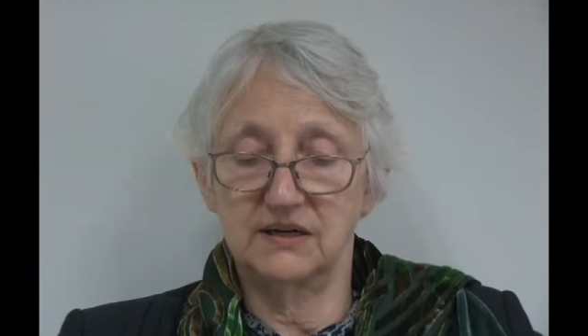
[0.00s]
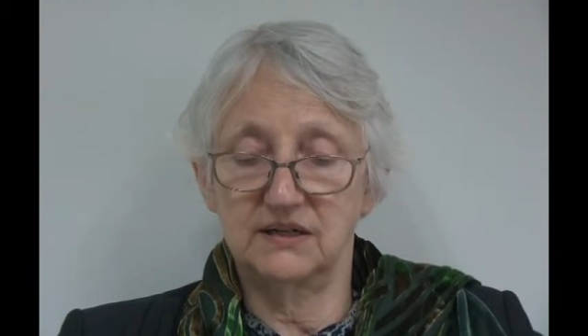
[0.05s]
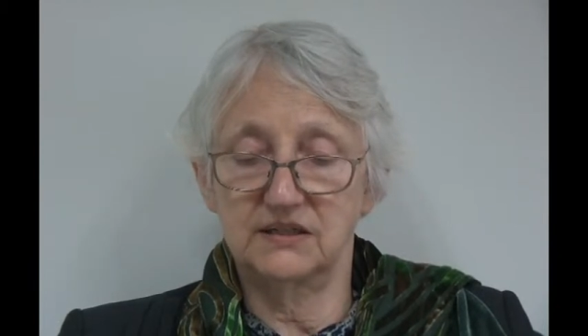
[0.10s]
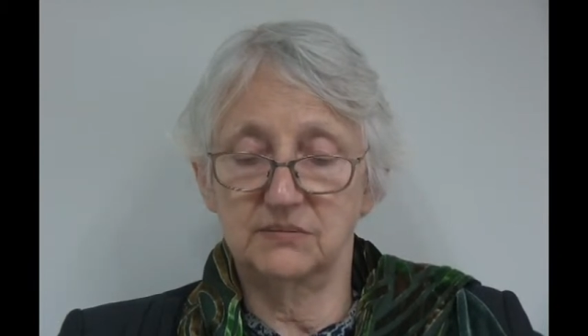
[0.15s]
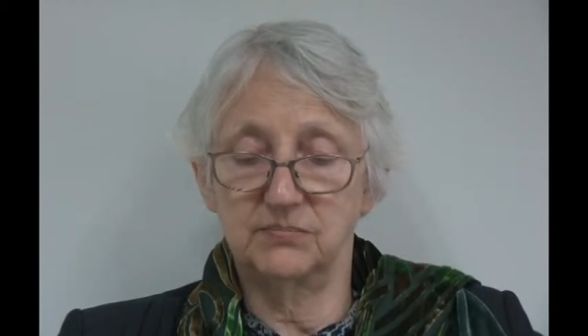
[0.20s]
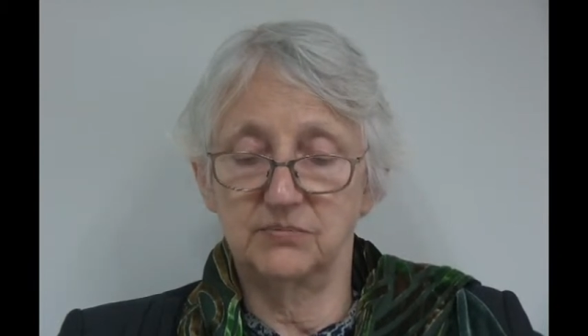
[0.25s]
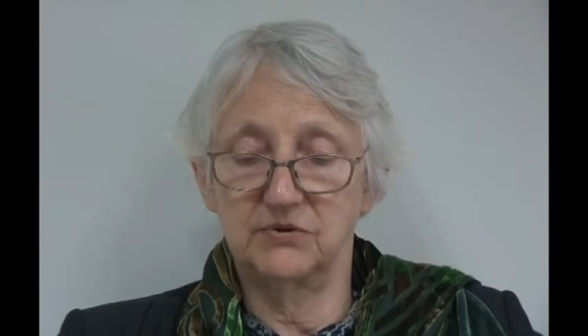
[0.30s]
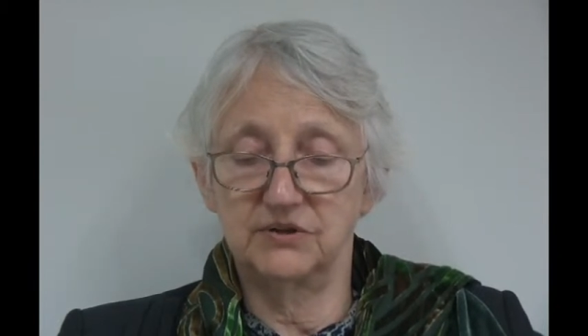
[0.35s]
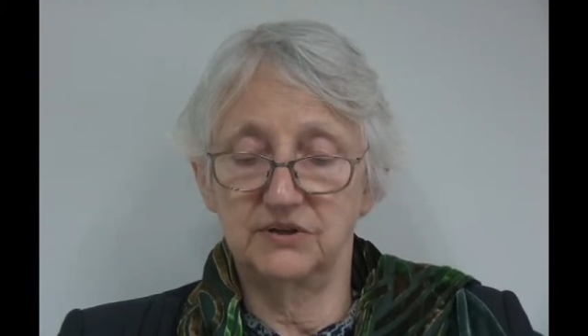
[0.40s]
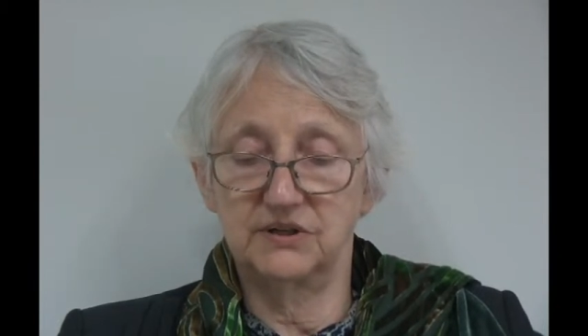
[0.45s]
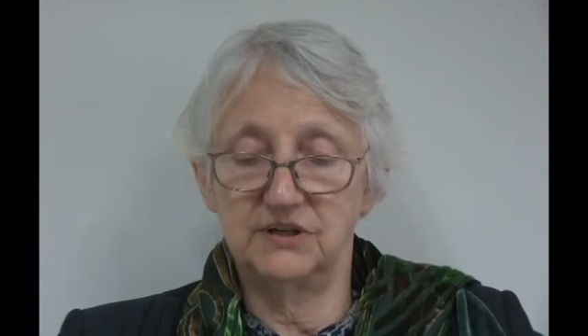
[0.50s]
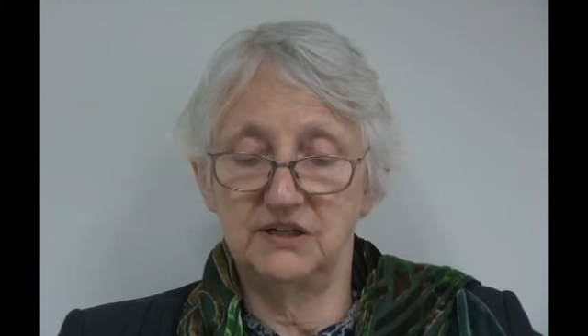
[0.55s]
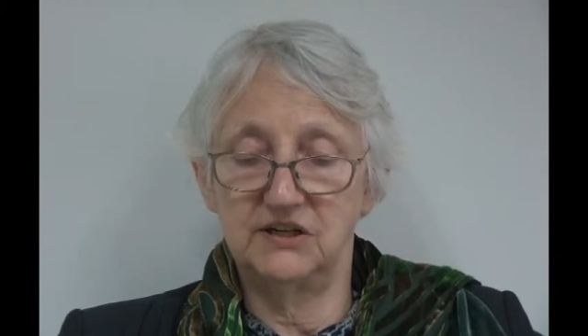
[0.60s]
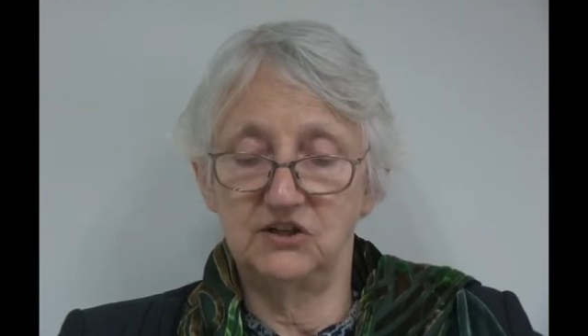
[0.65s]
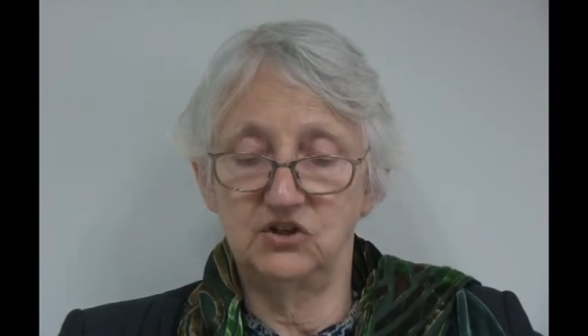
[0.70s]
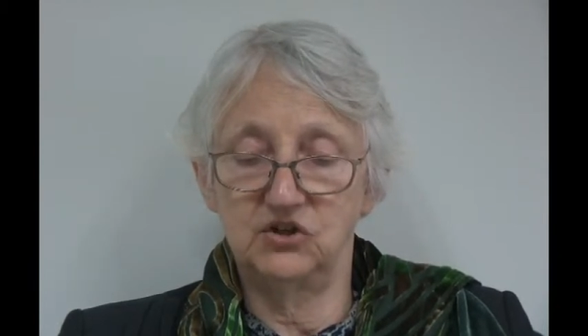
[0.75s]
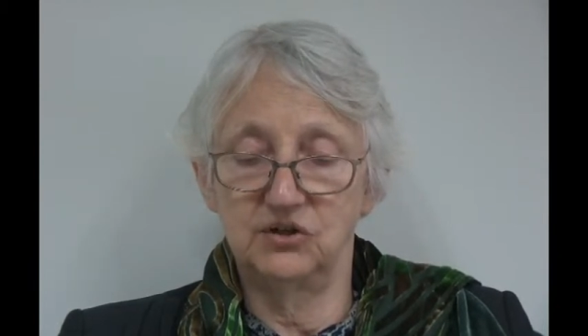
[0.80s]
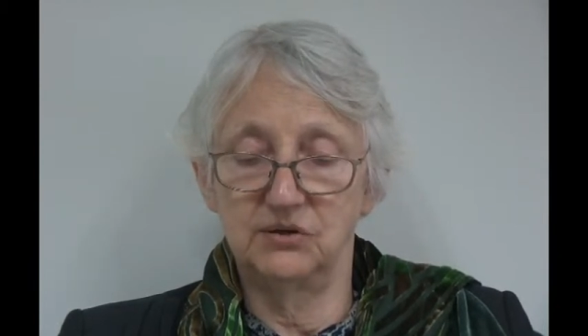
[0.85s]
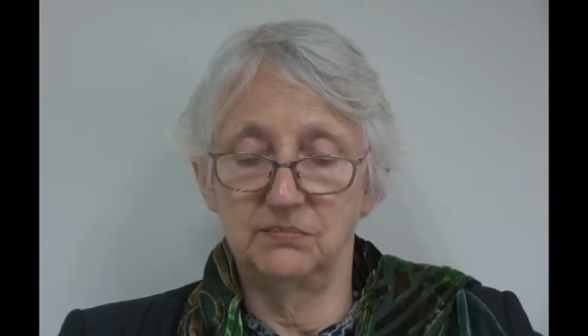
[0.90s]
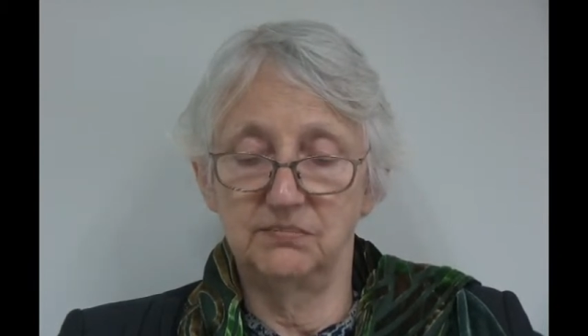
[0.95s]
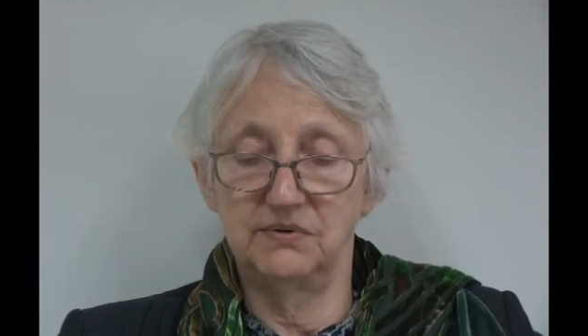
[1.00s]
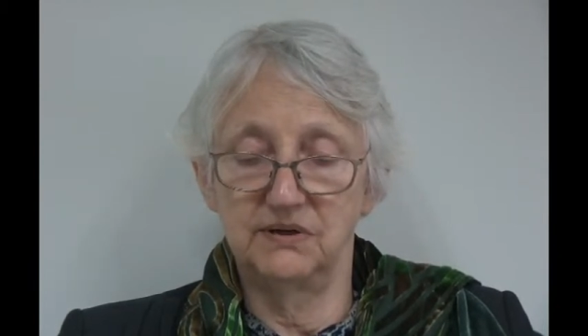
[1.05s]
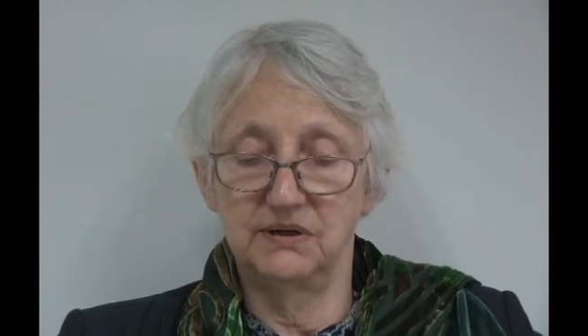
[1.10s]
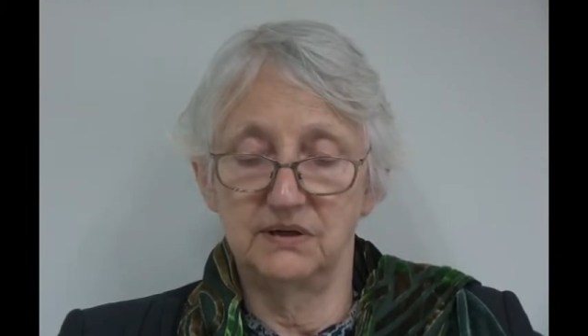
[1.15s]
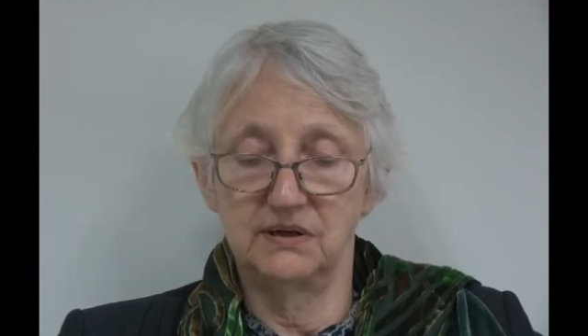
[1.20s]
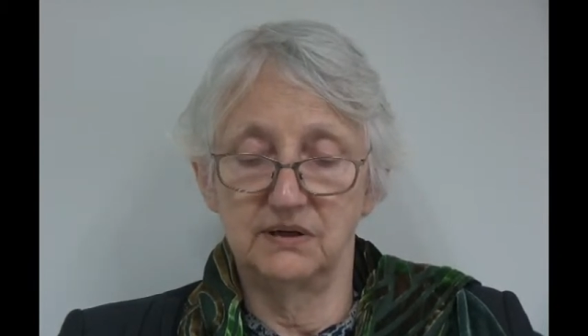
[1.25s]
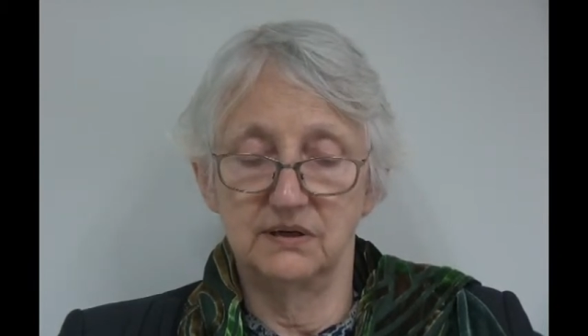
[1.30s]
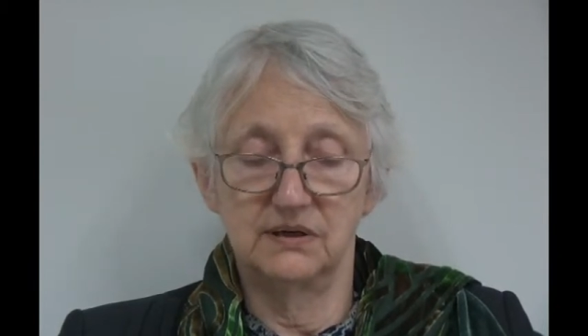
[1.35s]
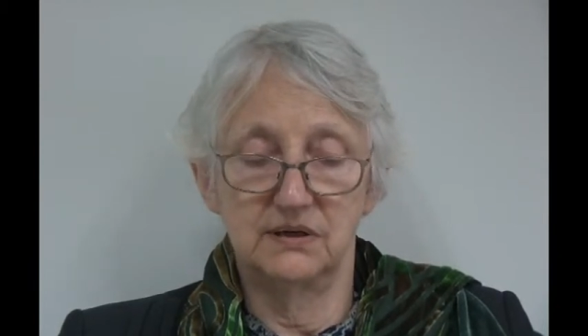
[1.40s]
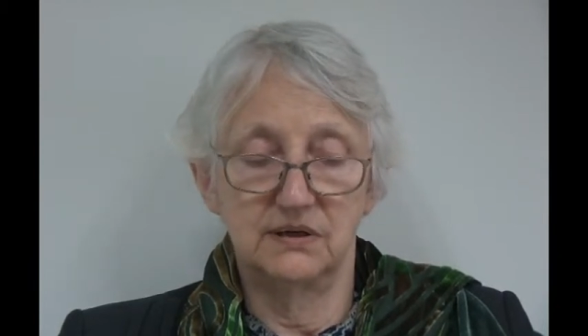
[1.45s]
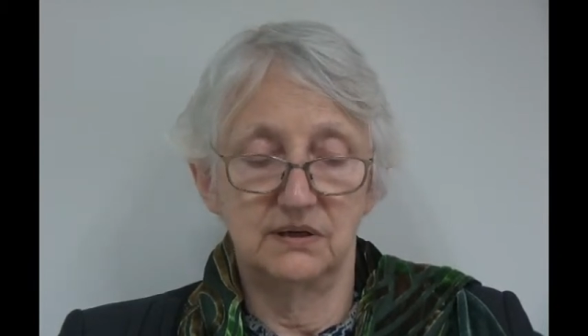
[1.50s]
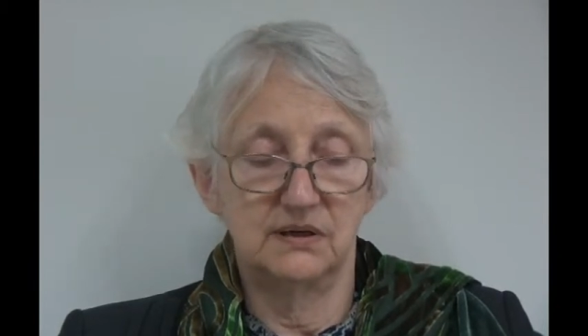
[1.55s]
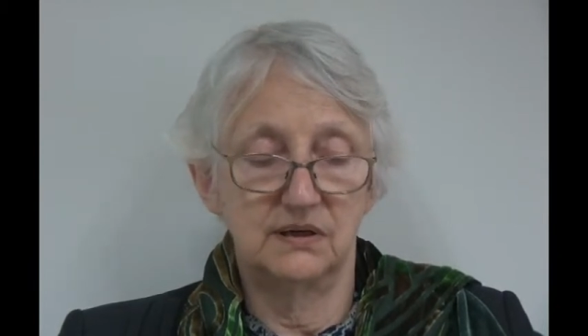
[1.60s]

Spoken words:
Exploitation Bill,